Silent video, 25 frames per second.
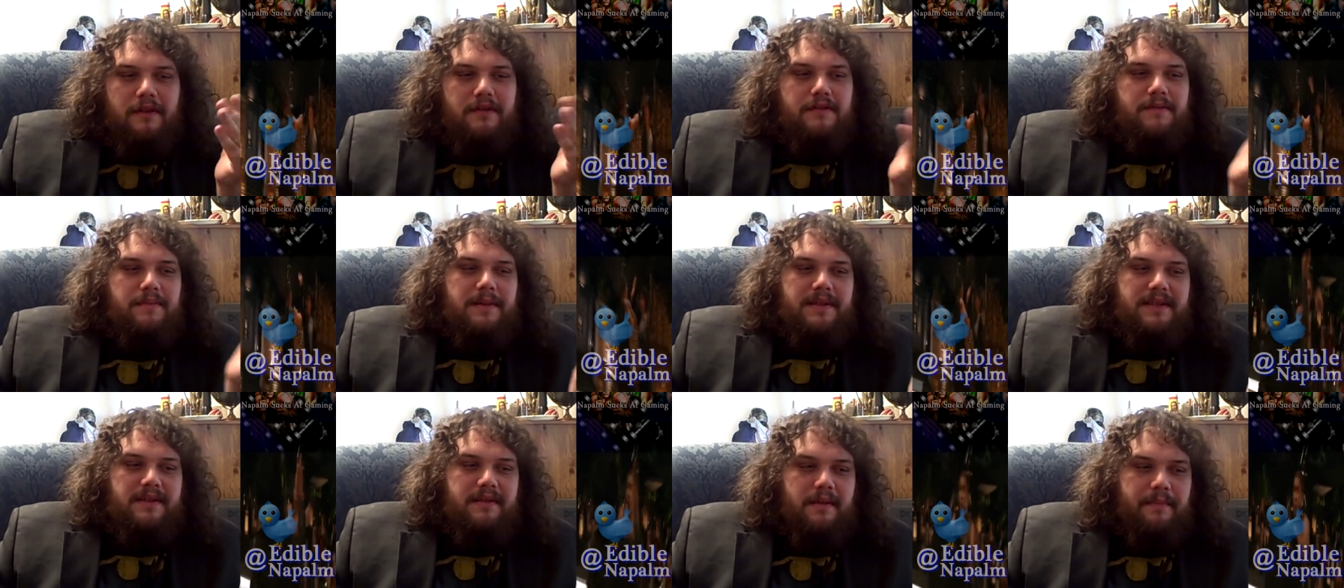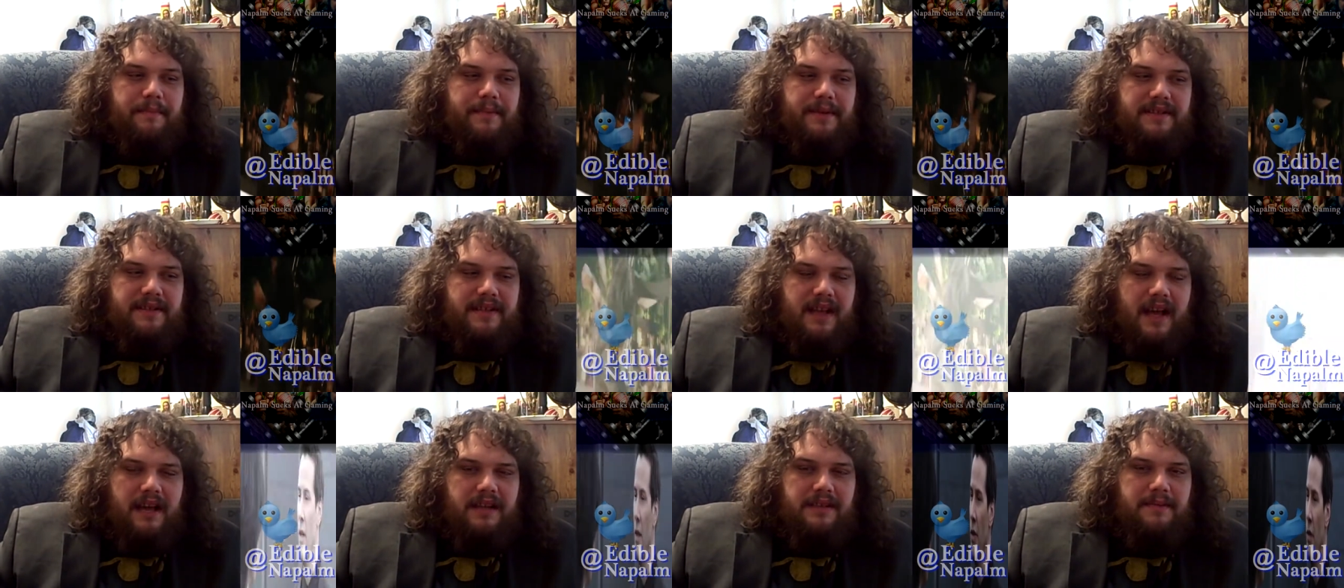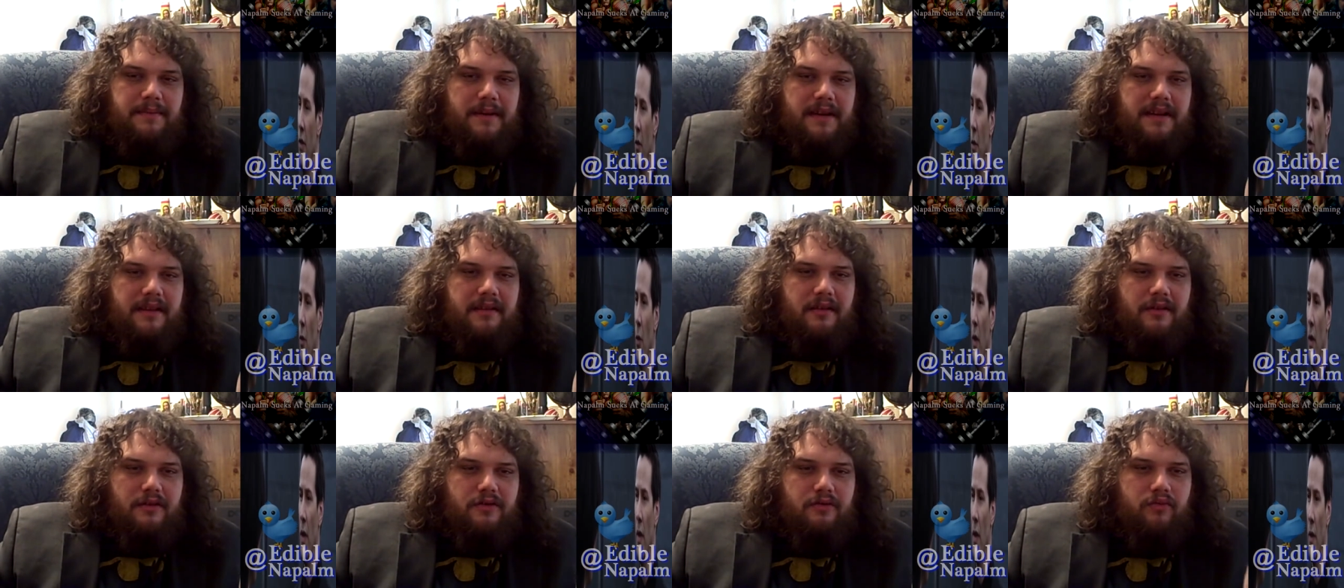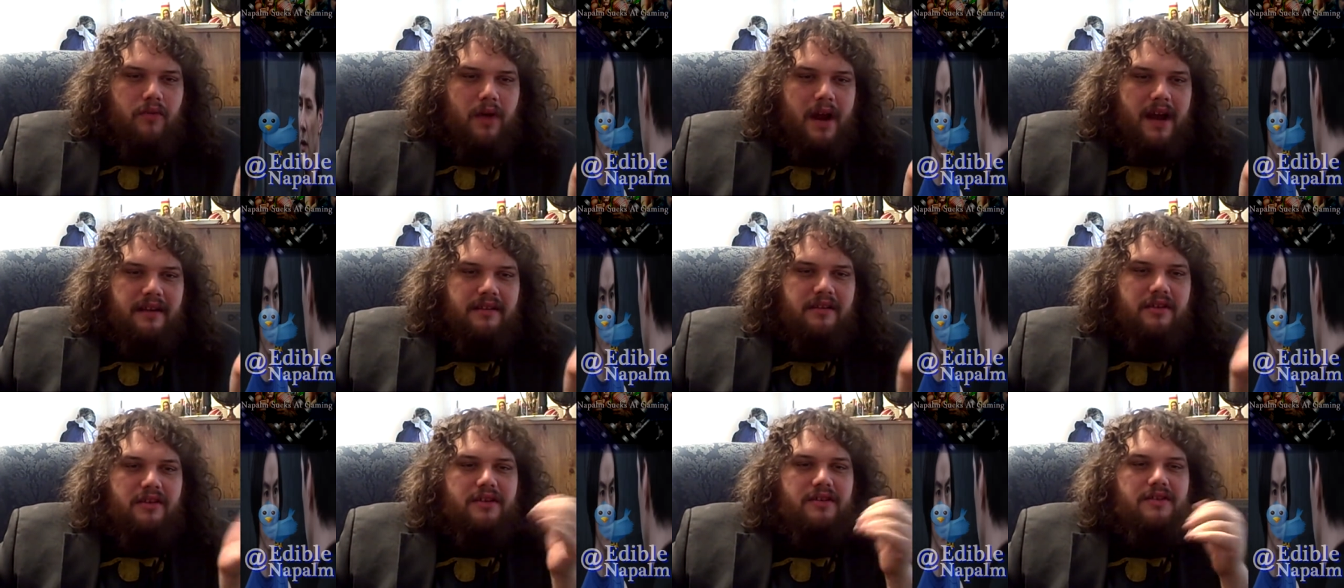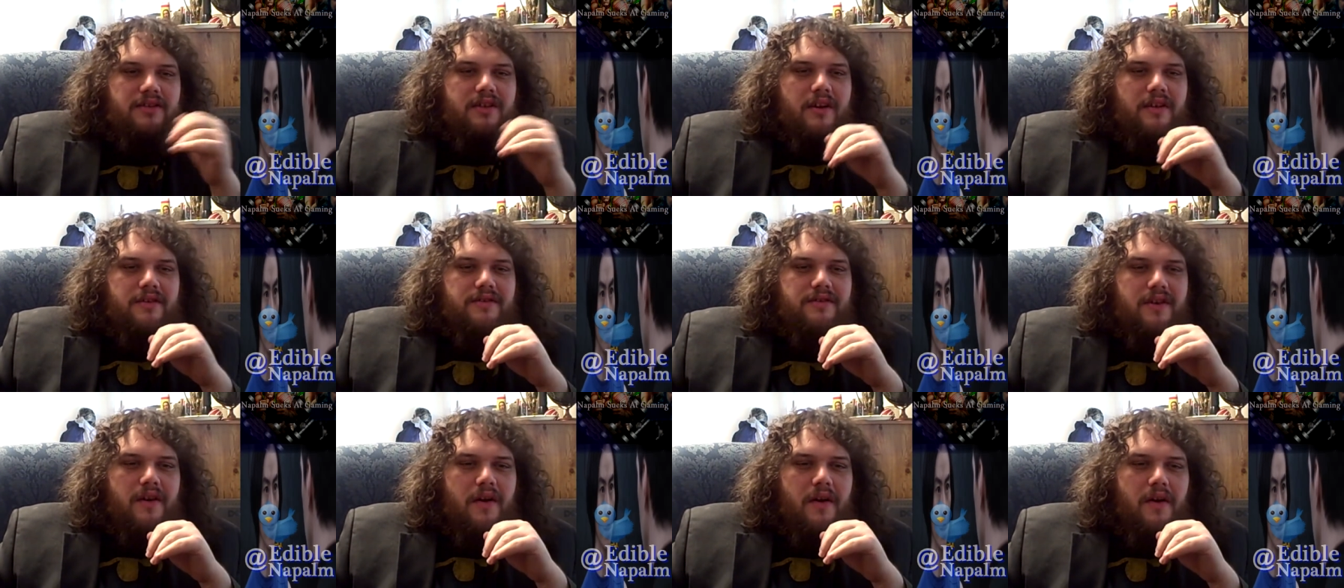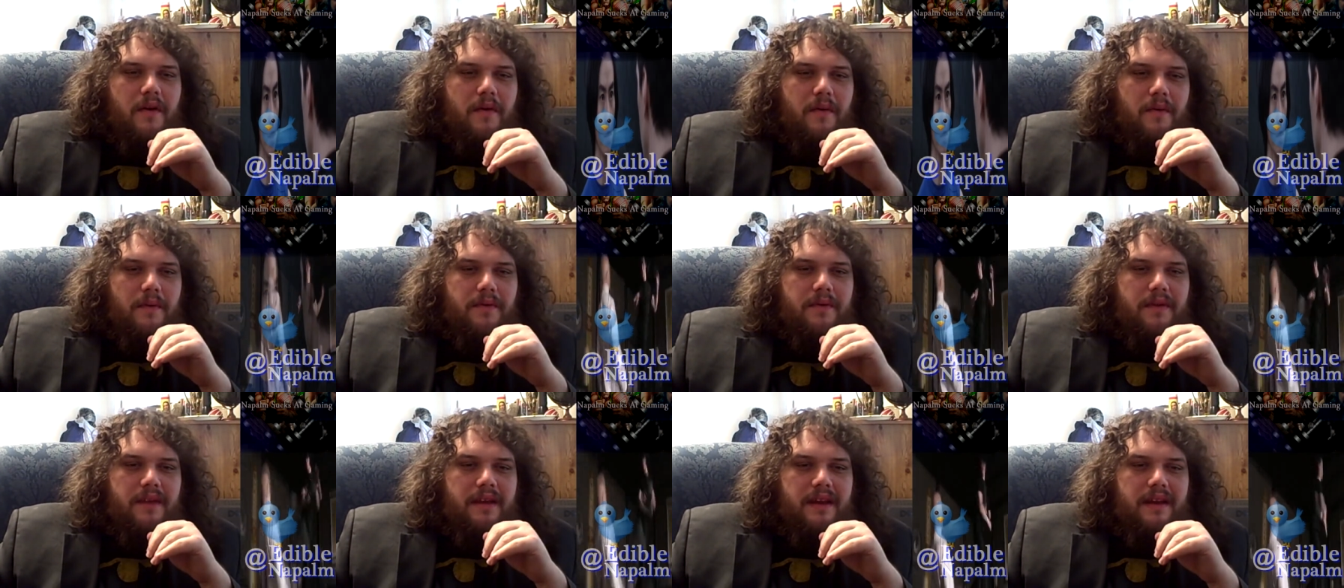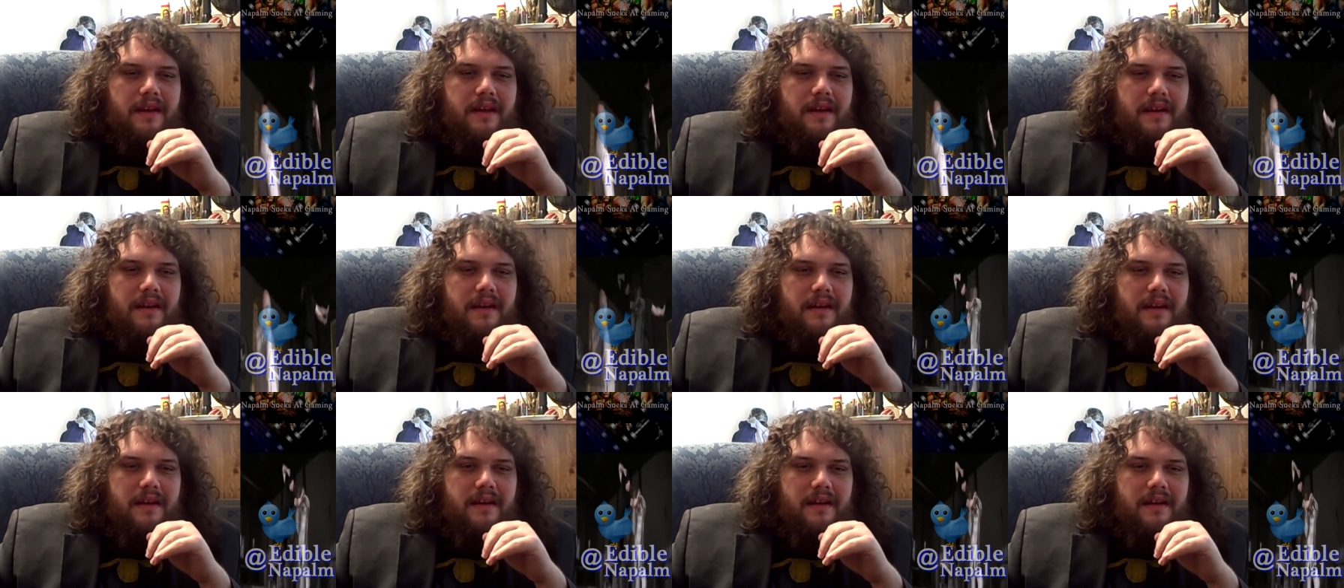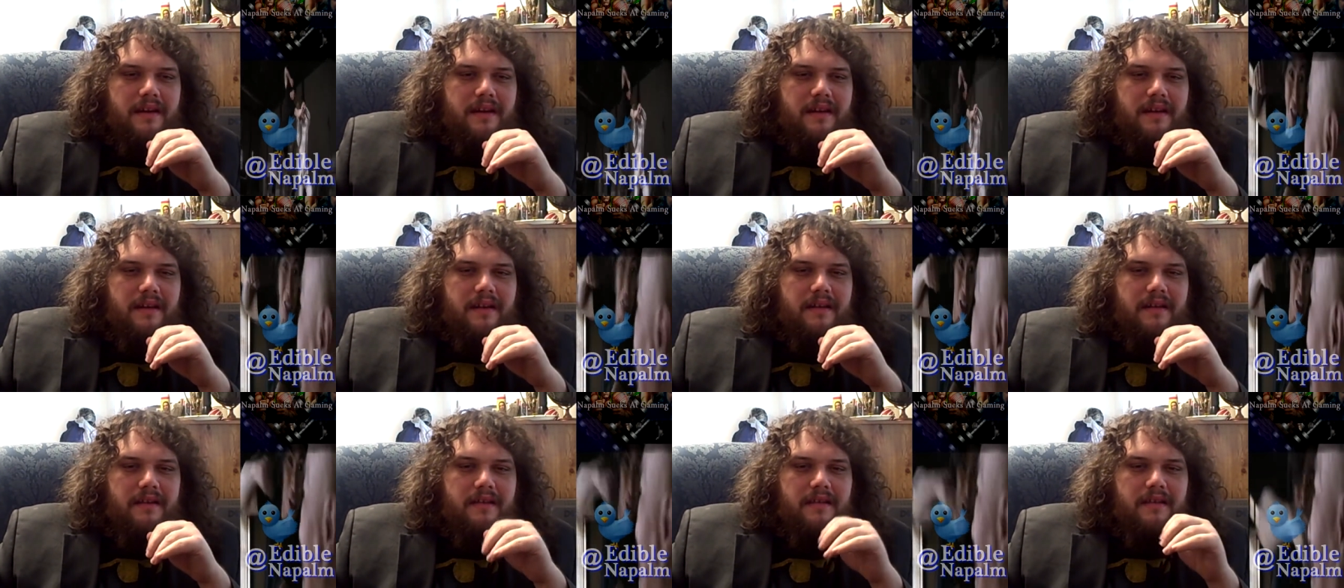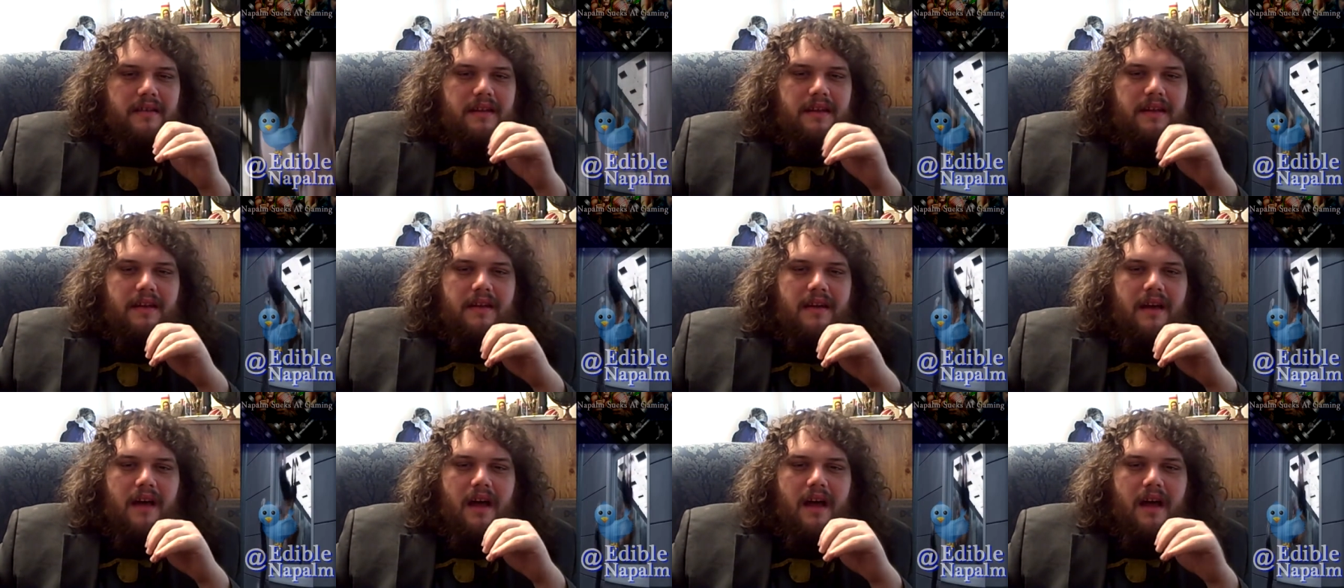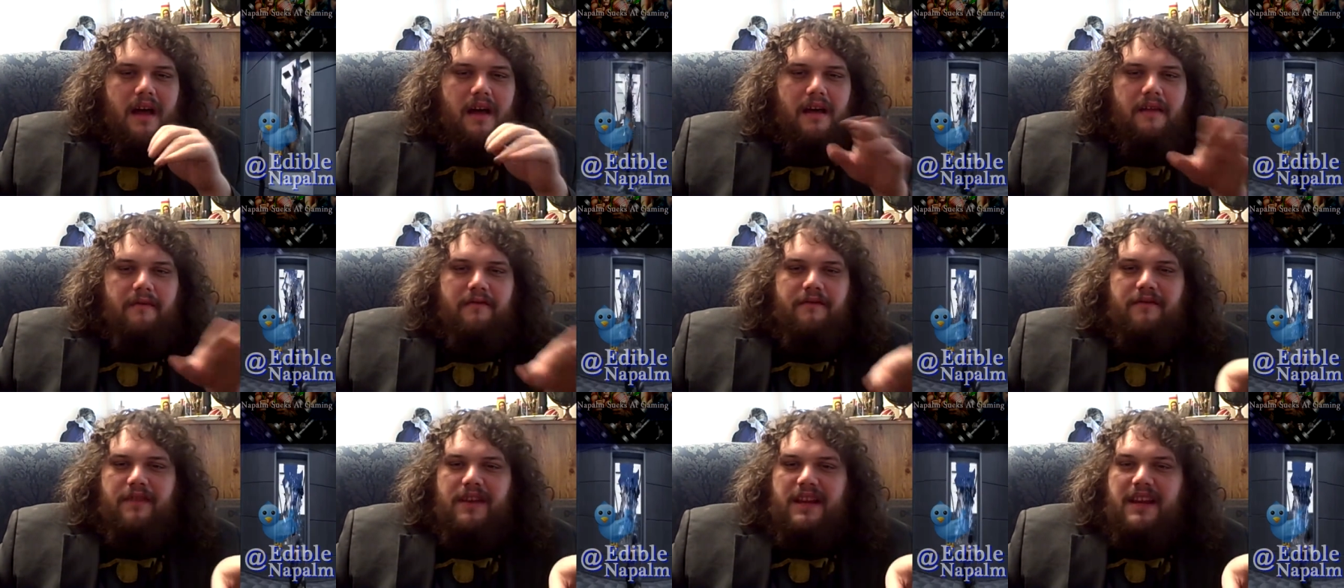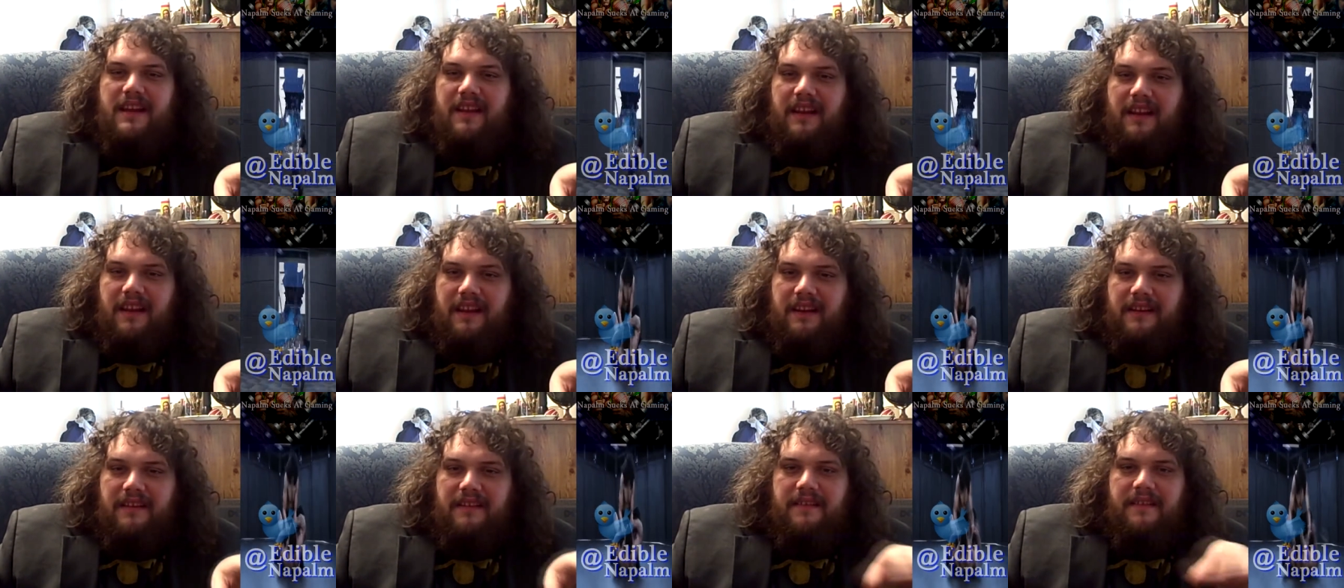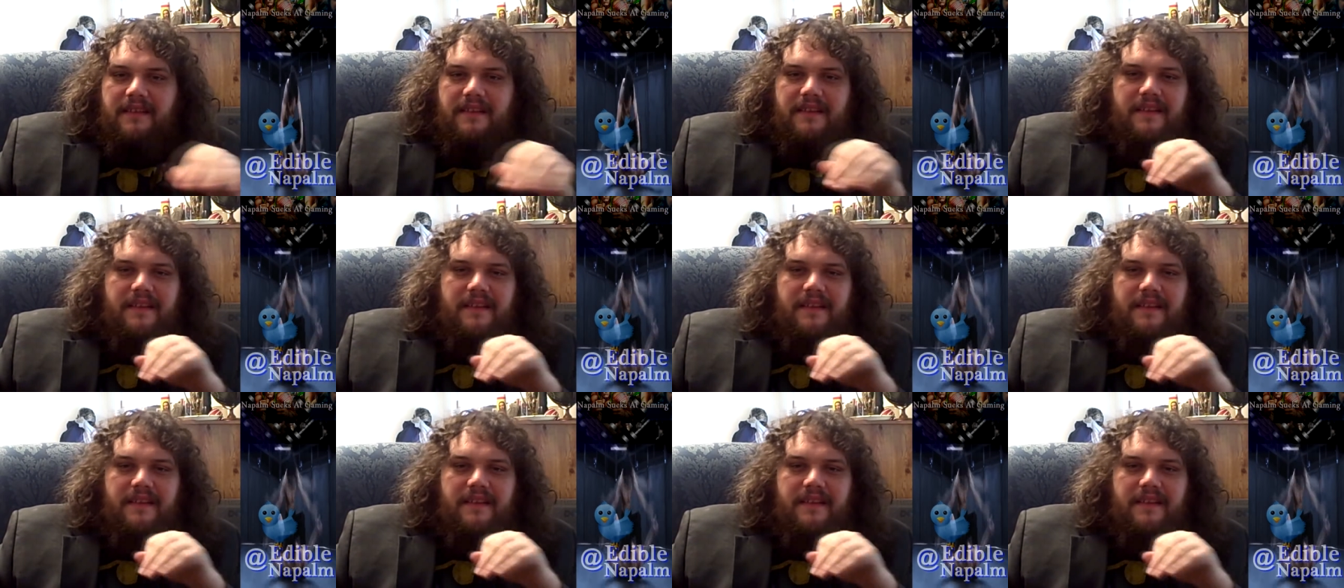Reeves, besides being the director, is also the villain.